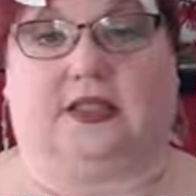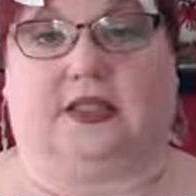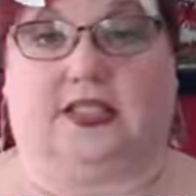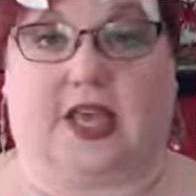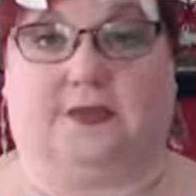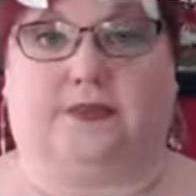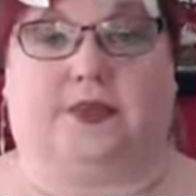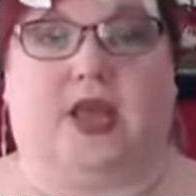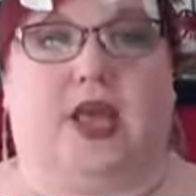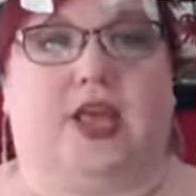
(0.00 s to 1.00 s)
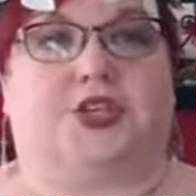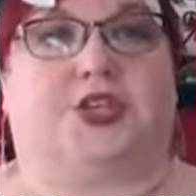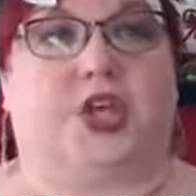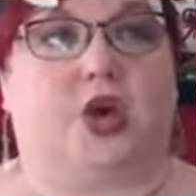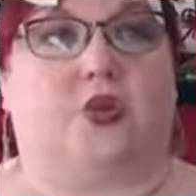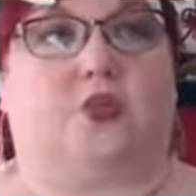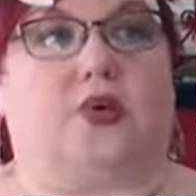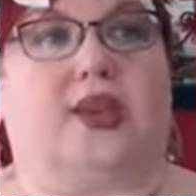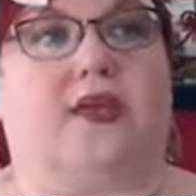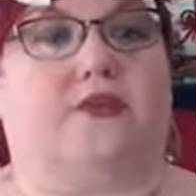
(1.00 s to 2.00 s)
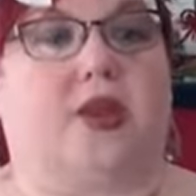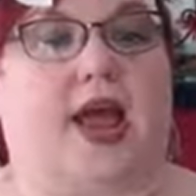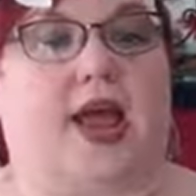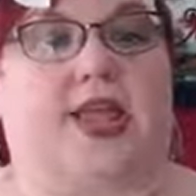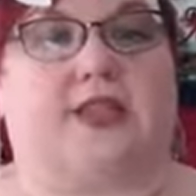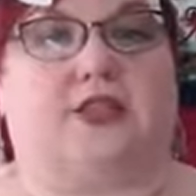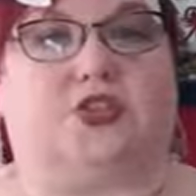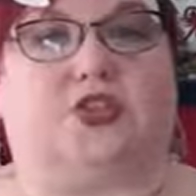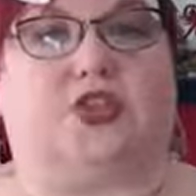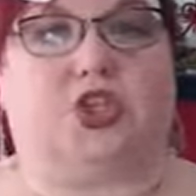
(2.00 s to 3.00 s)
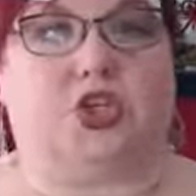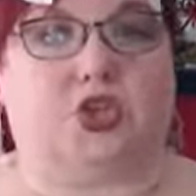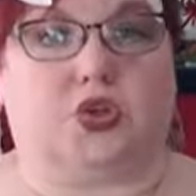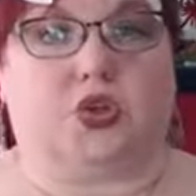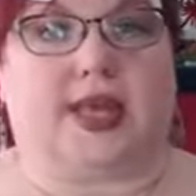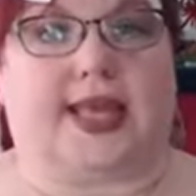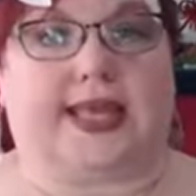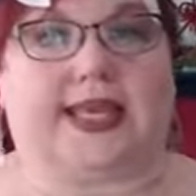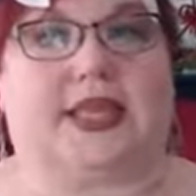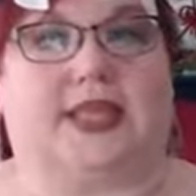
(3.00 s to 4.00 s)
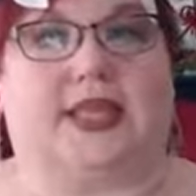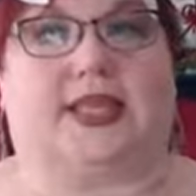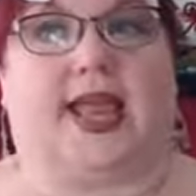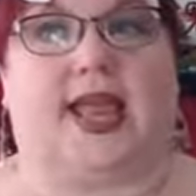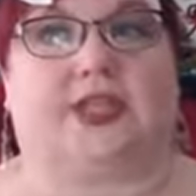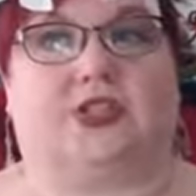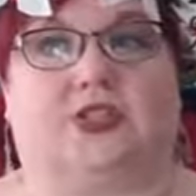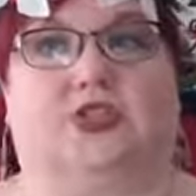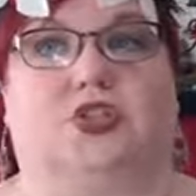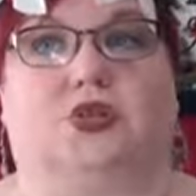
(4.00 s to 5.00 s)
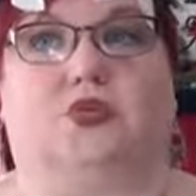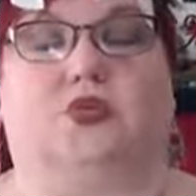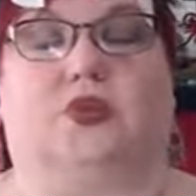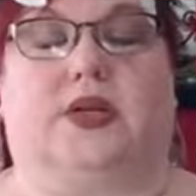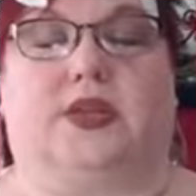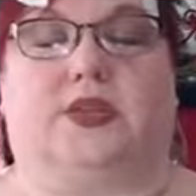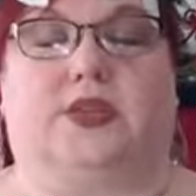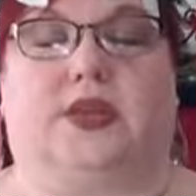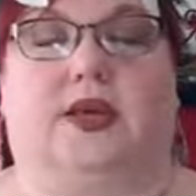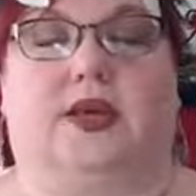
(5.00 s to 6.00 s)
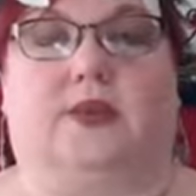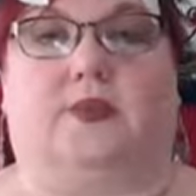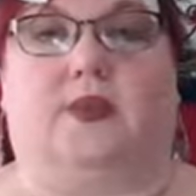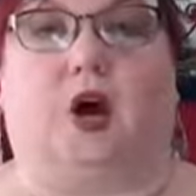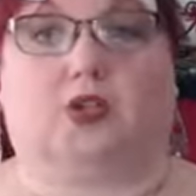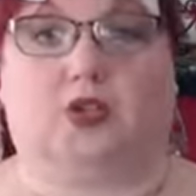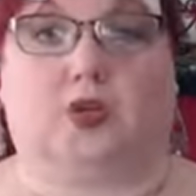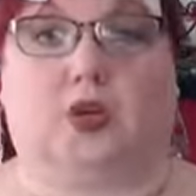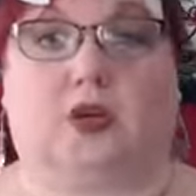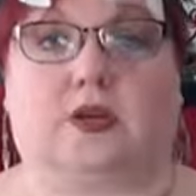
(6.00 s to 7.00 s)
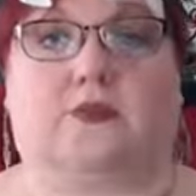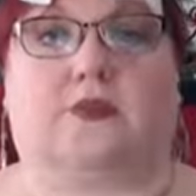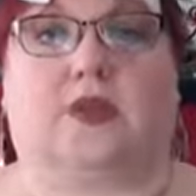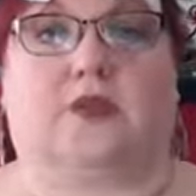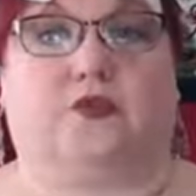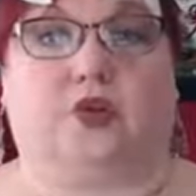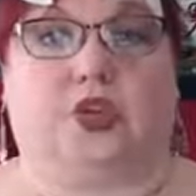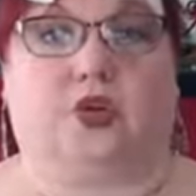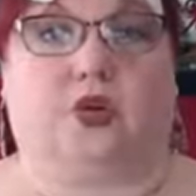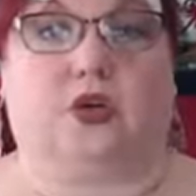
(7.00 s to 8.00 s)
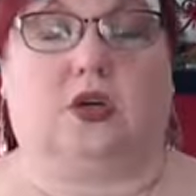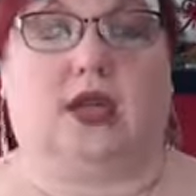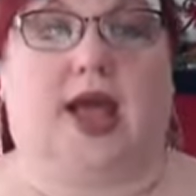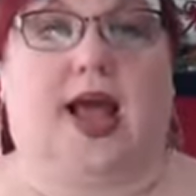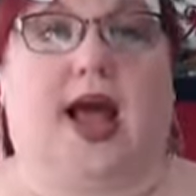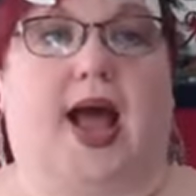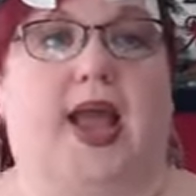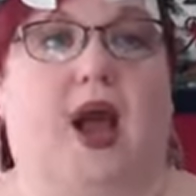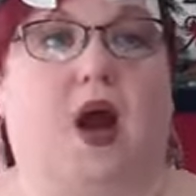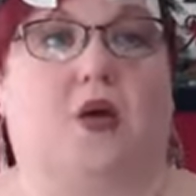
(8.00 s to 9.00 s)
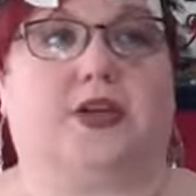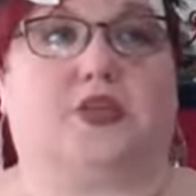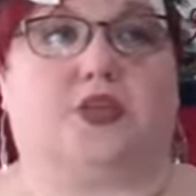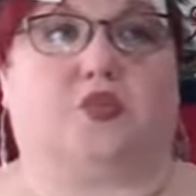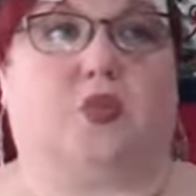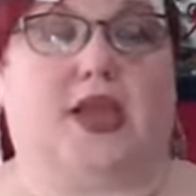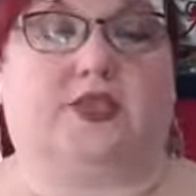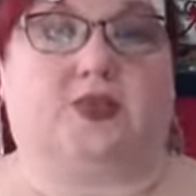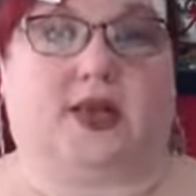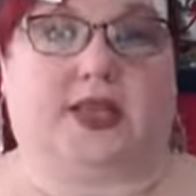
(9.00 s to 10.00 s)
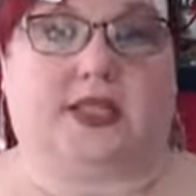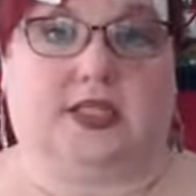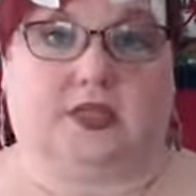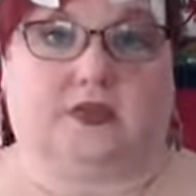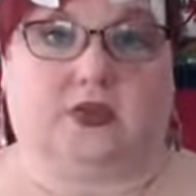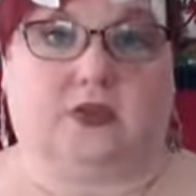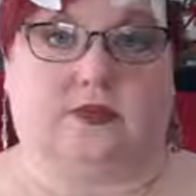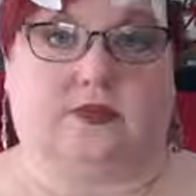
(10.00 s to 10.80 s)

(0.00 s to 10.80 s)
sun. So whenever I do anything that has to do with um, altar work for Yule. I always do red, green, and silver